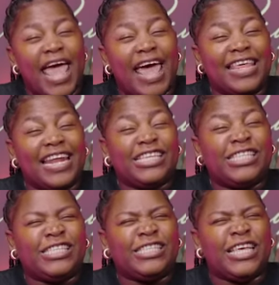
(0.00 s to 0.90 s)
and then I
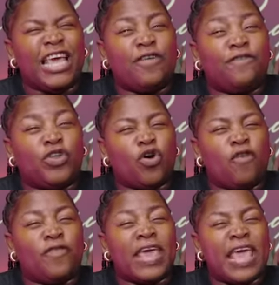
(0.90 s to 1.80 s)
see a video
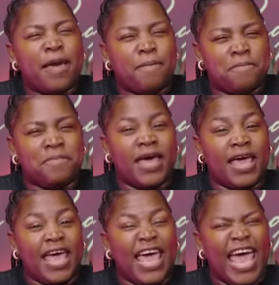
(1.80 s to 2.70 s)
of him
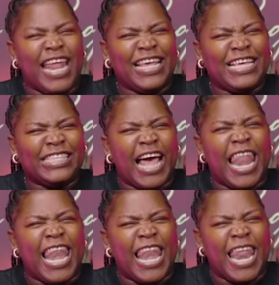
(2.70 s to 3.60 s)
and his
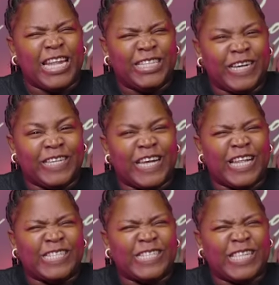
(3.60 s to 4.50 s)
alleged
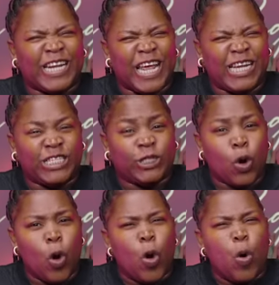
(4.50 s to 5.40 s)
estranged
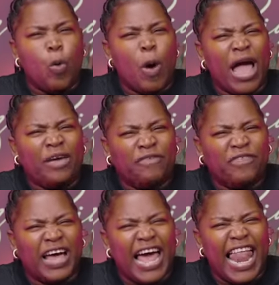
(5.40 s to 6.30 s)
wife
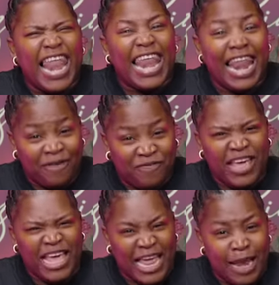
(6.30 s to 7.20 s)

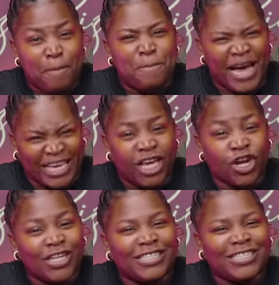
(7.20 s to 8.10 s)
laughing in a parking
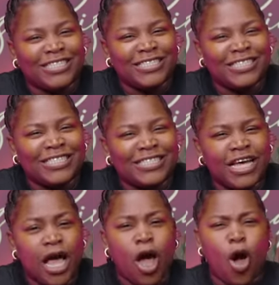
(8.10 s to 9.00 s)
lot.
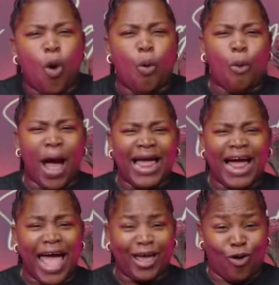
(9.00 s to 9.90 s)
While
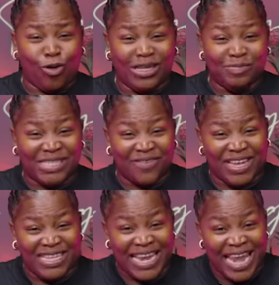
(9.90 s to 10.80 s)
I called him
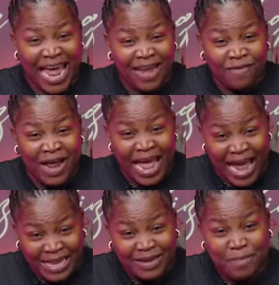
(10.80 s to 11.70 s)
79,
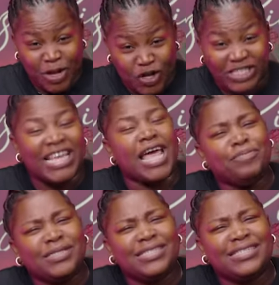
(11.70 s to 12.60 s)
8 million times,